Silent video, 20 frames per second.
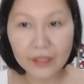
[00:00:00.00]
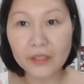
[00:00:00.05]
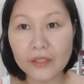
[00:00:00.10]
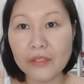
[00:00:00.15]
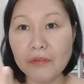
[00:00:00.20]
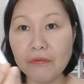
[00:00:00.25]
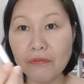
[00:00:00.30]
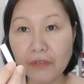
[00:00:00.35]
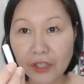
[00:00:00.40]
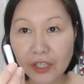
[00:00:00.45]

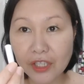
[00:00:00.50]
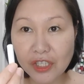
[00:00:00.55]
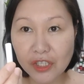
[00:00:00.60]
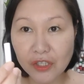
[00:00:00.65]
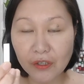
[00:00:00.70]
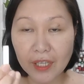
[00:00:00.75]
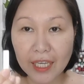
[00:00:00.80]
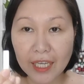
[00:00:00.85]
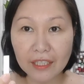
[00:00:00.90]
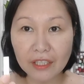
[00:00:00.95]
So
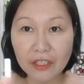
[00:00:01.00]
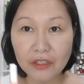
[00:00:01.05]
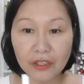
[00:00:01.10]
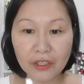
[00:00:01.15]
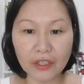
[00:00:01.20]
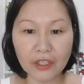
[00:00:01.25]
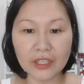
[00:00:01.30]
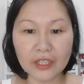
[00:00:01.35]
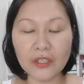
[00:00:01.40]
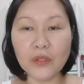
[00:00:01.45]
first, you get your
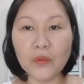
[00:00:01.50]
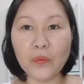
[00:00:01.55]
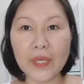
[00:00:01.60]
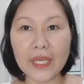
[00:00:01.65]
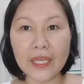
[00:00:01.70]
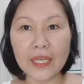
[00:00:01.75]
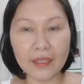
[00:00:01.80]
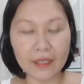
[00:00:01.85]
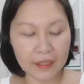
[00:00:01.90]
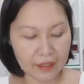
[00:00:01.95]
cotton
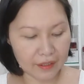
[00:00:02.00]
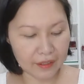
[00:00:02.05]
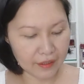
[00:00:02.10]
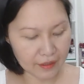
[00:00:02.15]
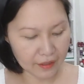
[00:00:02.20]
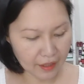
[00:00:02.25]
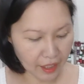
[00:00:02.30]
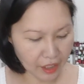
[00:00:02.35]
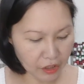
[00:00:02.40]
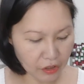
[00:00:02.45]
wick.
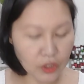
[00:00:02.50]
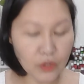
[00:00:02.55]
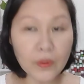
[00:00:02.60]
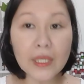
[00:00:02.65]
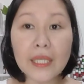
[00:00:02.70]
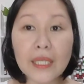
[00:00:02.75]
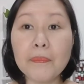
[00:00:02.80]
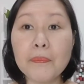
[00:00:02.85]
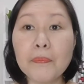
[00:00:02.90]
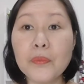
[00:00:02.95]
I
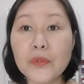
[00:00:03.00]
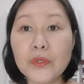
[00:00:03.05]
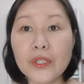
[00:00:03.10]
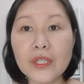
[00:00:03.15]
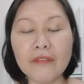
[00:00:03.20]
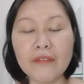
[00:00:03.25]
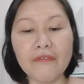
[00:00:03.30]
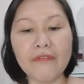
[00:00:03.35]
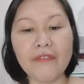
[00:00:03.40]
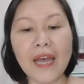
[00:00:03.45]
usually
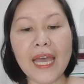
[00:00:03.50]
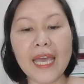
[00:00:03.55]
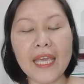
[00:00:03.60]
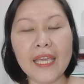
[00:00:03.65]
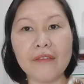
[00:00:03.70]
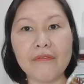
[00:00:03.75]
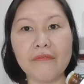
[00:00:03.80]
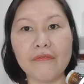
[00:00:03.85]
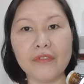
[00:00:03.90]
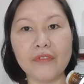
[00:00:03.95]
put
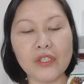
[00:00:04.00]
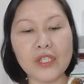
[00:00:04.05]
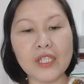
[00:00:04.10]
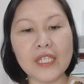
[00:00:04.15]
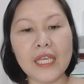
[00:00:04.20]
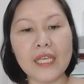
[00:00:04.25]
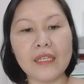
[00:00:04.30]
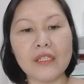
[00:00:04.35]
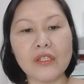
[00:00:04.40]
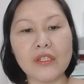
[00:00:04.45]
5 to
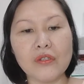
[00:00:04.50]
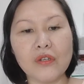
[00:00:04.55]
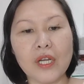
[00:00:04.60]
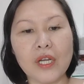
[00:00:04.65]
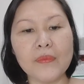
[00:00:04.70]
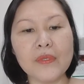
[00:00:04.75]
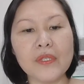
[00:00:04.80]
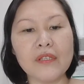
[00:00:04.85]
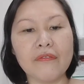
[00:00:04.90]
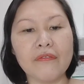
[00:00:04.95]
6
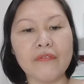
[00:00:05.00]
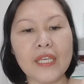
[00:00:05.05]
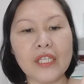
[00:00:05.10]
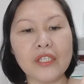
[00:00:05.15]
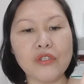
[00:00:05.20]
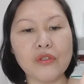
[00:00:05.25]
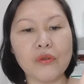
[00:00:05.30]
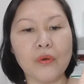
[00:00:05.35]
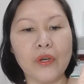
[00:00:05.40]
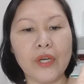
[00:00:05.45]
drops of
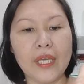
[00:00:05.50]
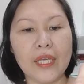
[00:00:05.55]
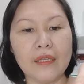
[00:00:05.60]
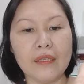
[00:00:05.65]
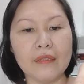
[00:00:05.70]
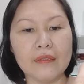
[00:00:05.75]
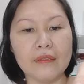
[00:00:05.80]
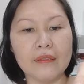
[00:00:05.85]
each oil.